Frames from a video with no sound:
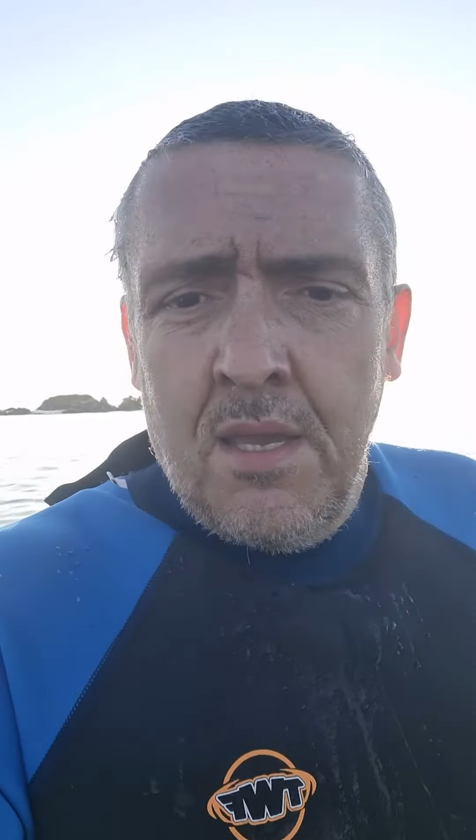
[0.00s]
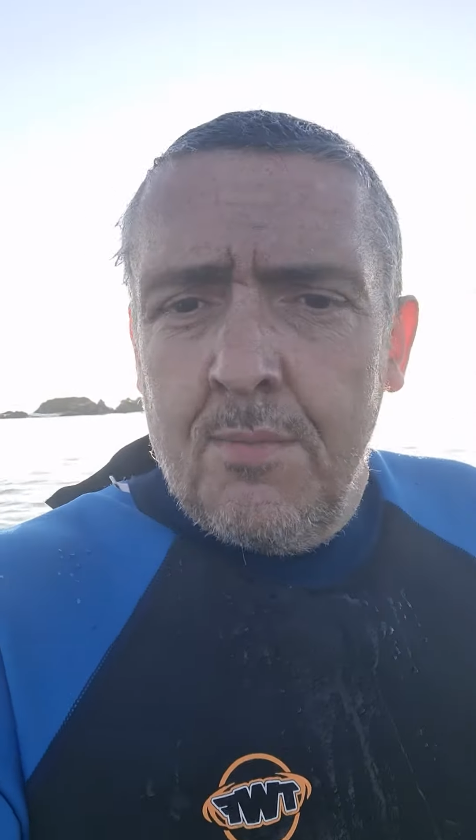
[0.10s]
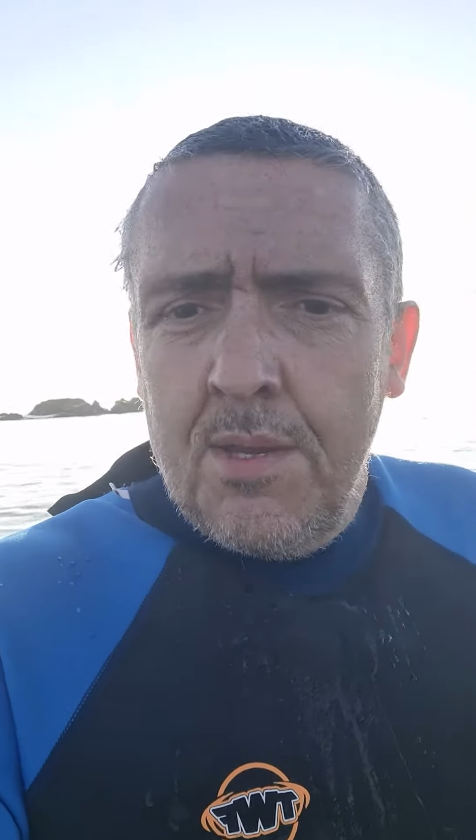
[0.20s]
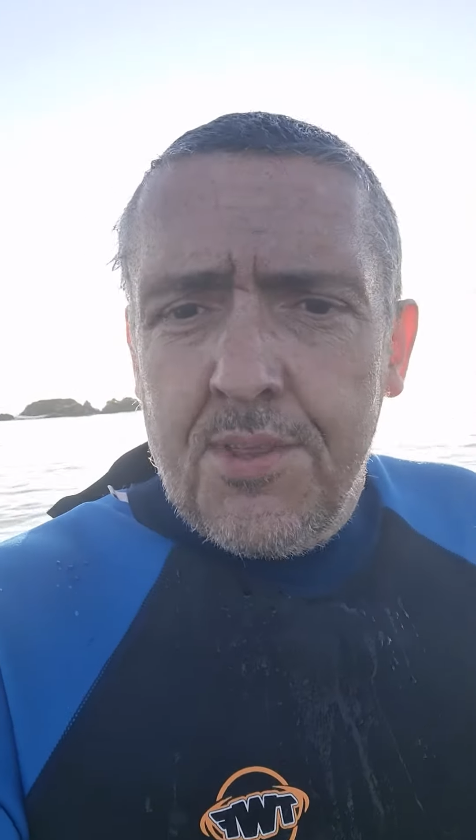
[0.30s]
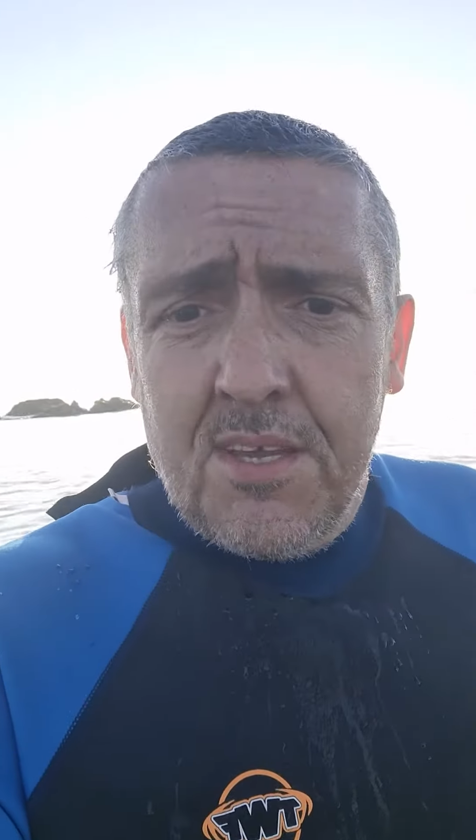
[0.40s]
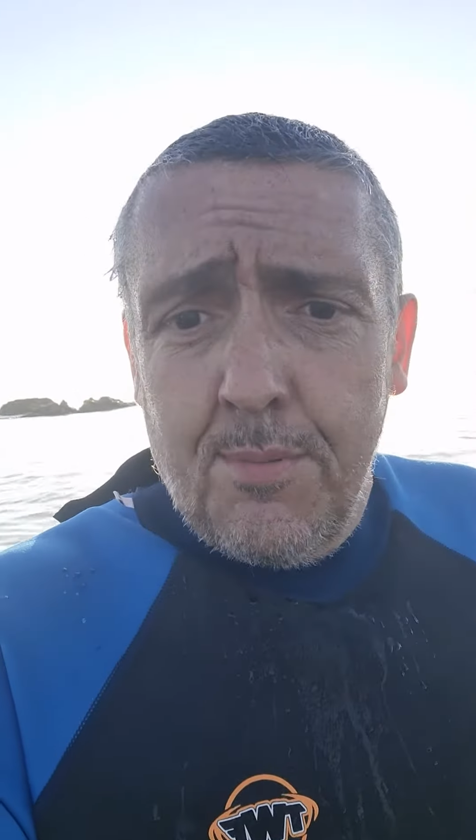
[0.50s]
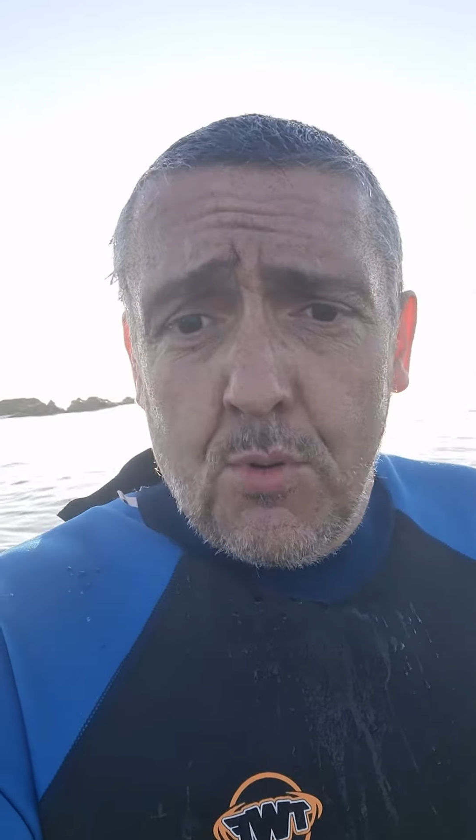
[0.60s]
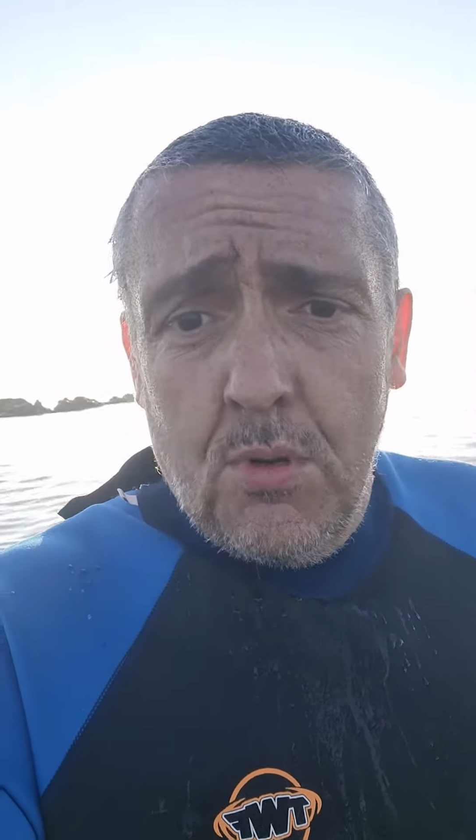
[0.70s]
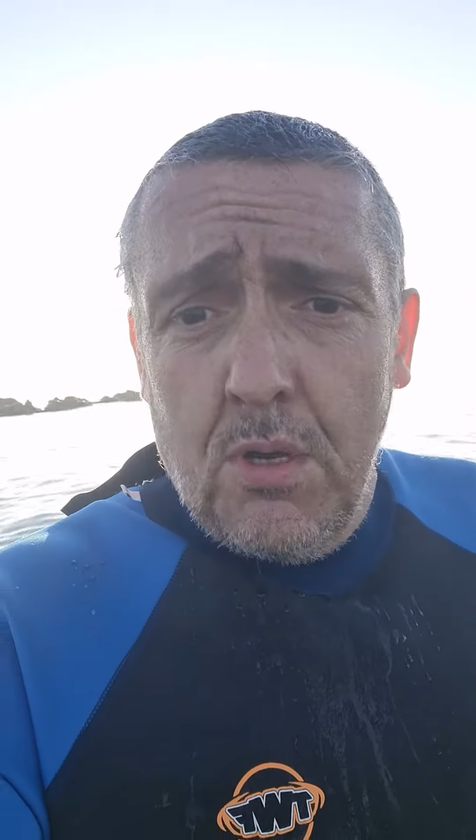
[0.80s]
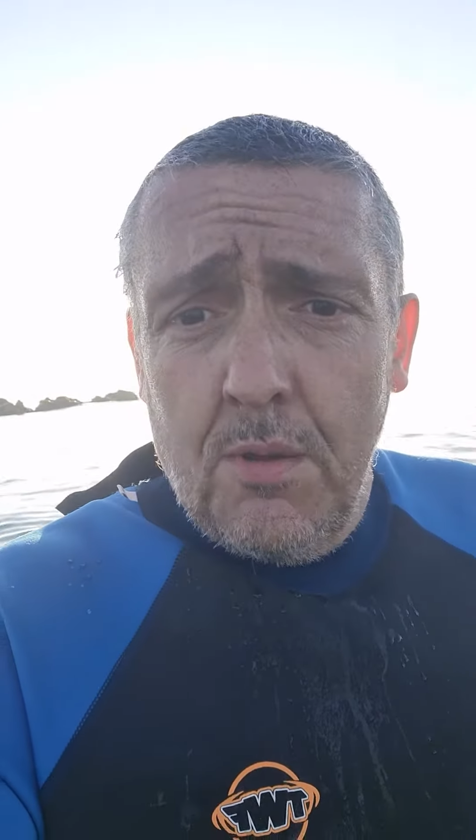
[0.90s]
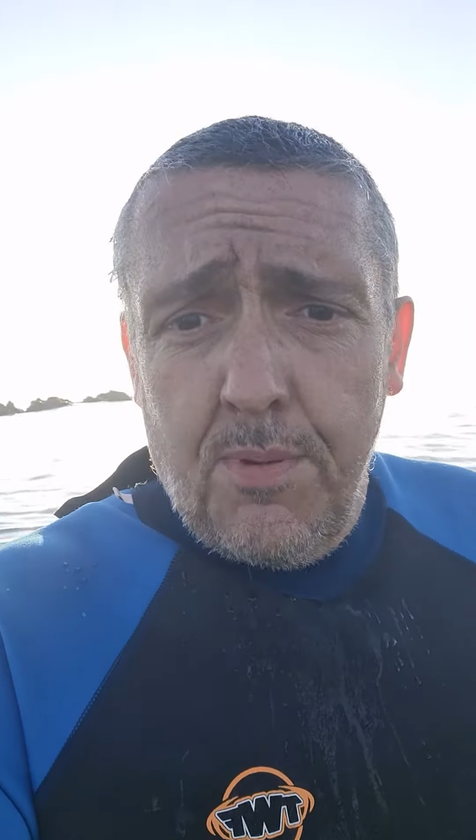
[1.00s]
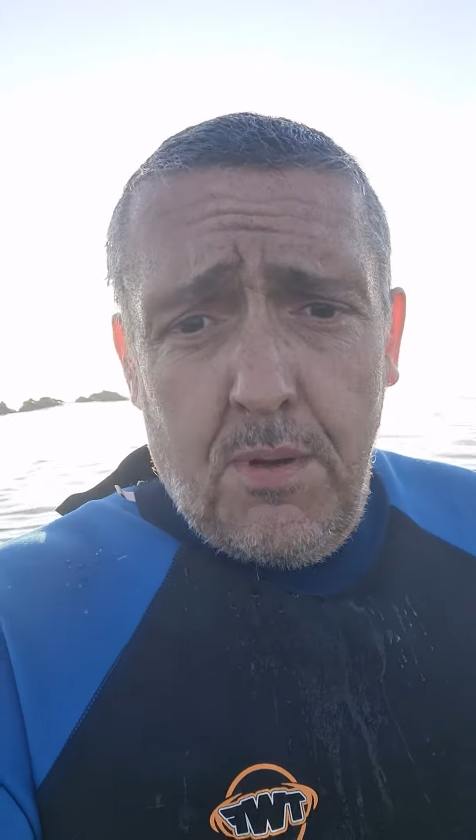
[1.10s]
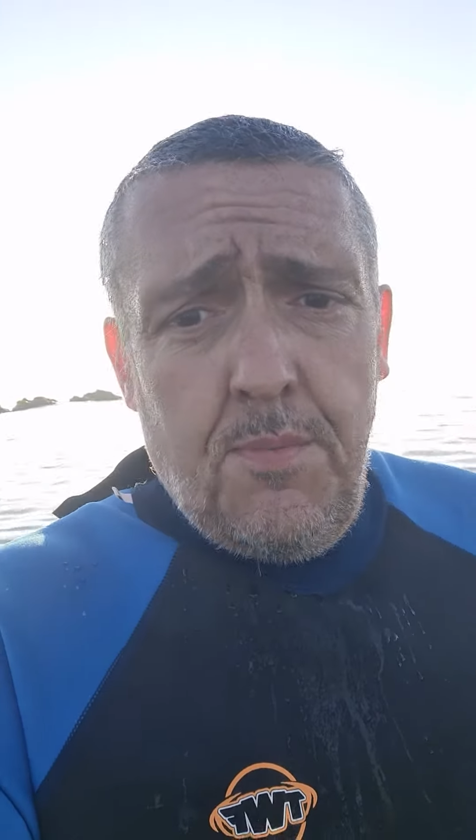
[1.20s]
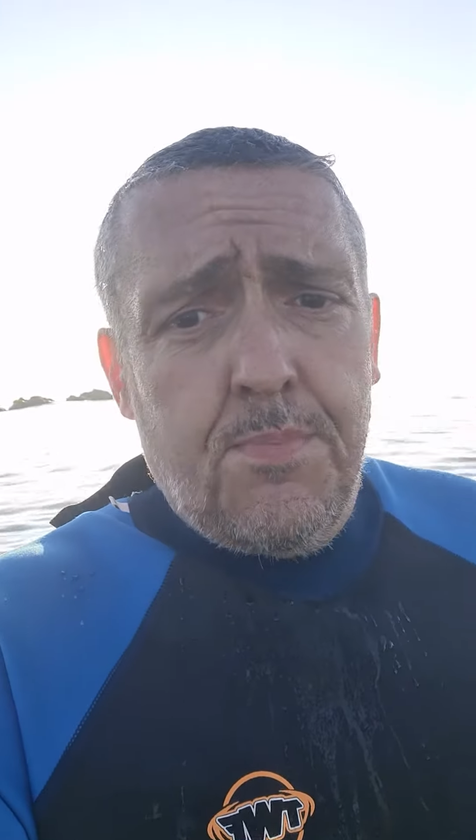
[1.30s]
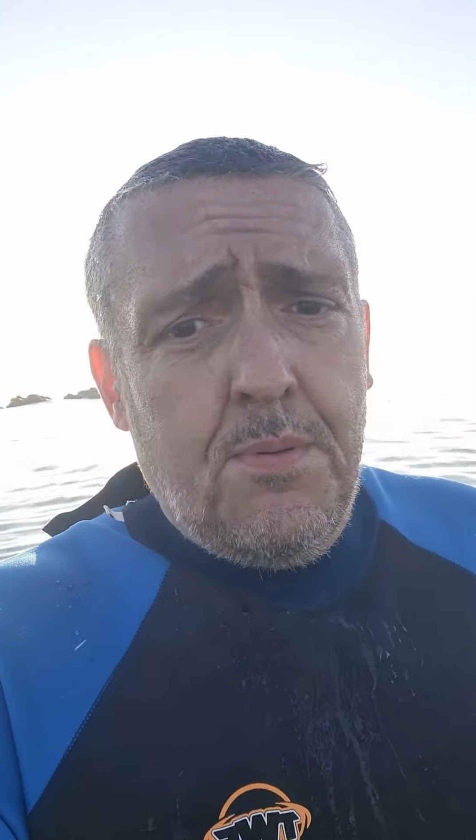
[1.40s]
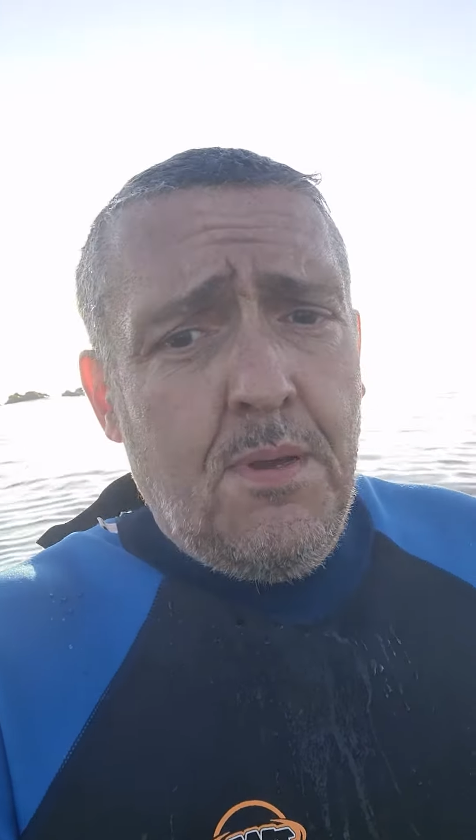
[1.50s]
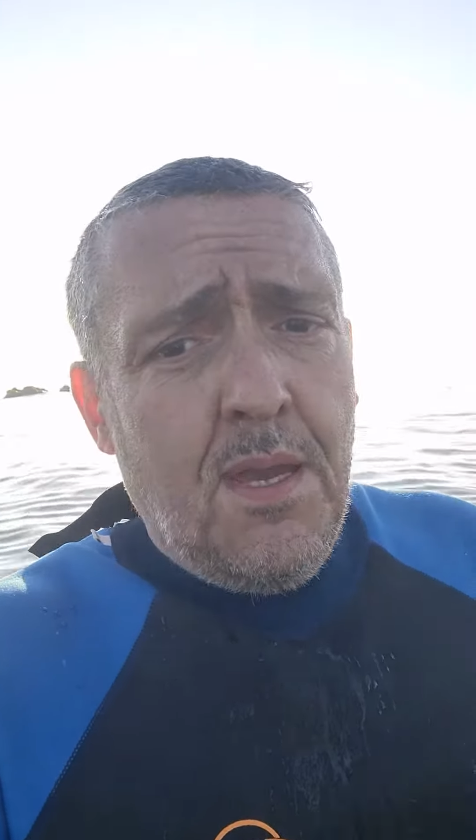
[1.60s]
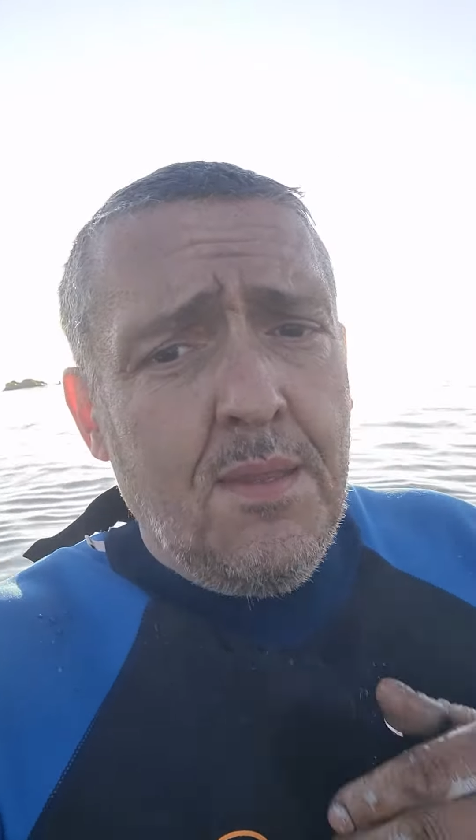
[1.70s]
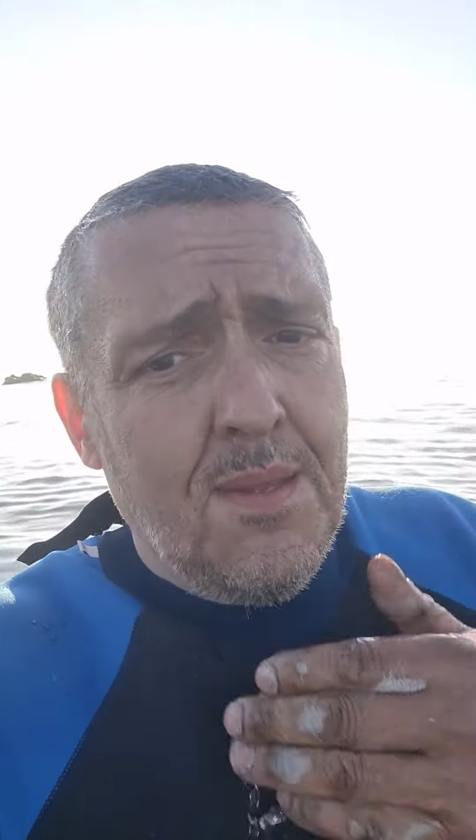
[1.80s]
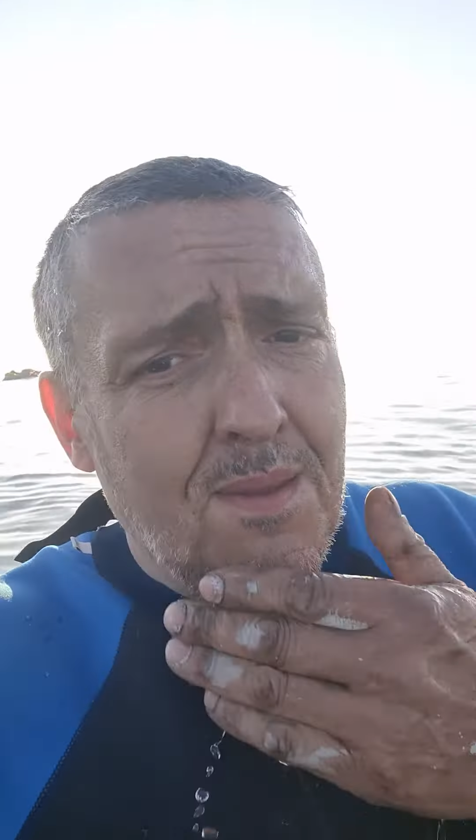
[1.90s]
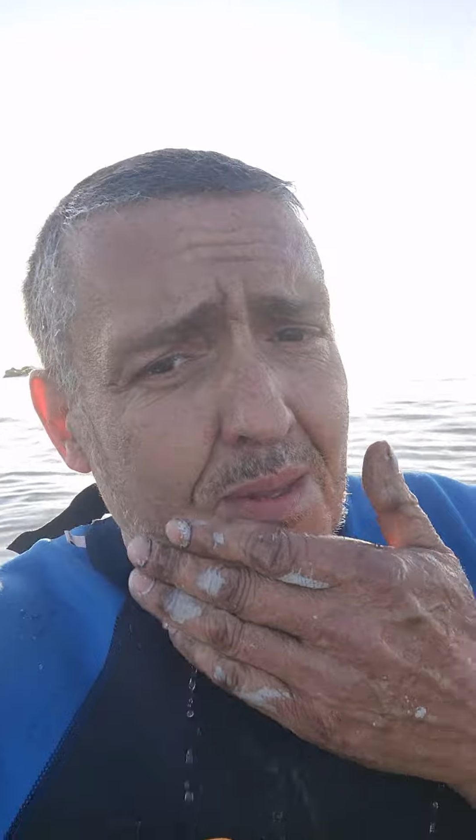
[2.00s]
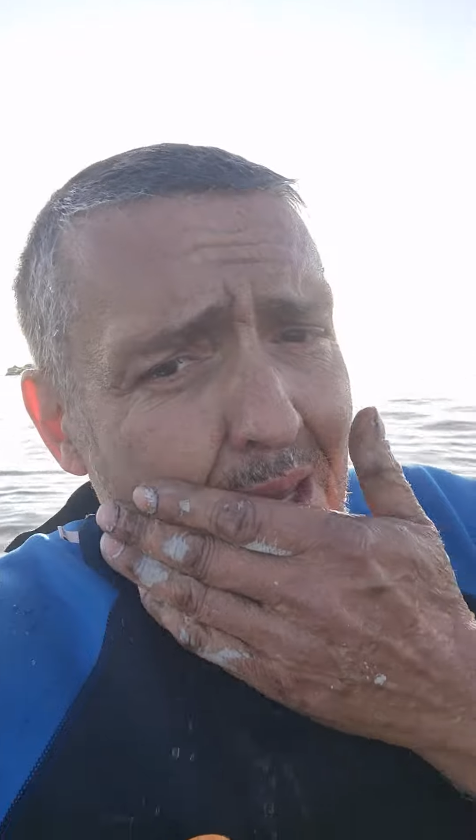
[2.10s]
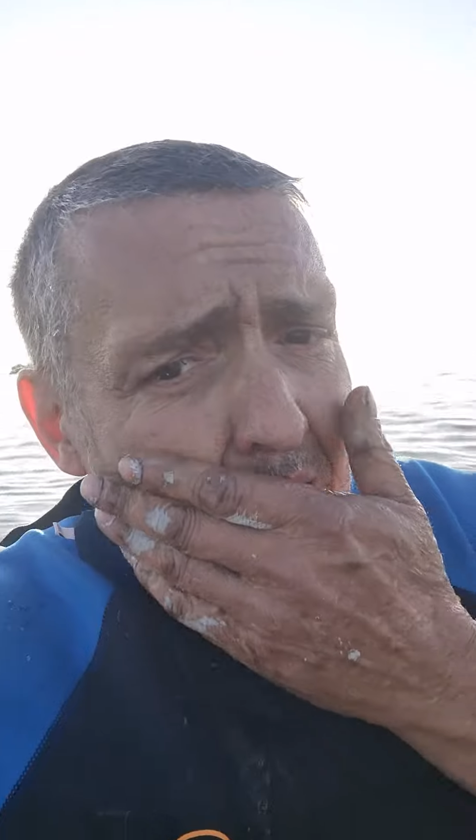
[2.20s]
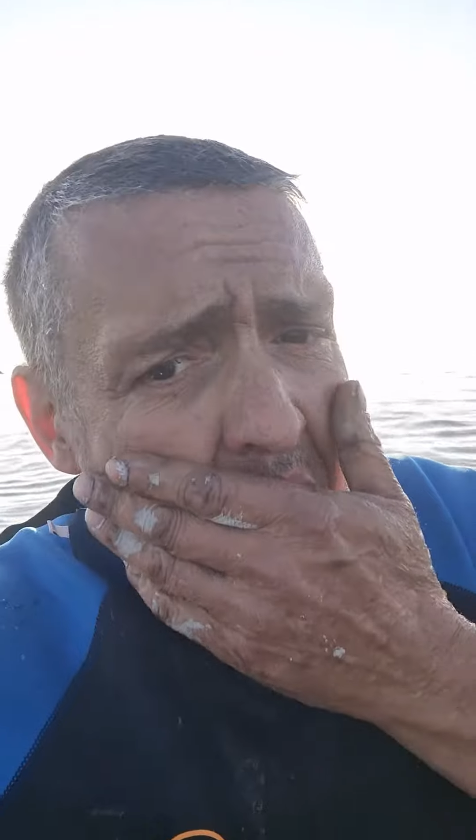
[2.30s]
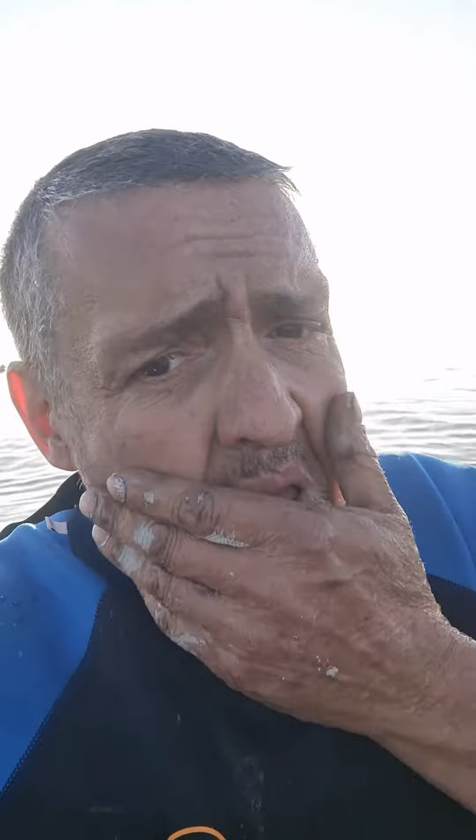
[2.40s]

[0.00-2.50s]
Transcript: might think I'm going on about it, but at the end of the day,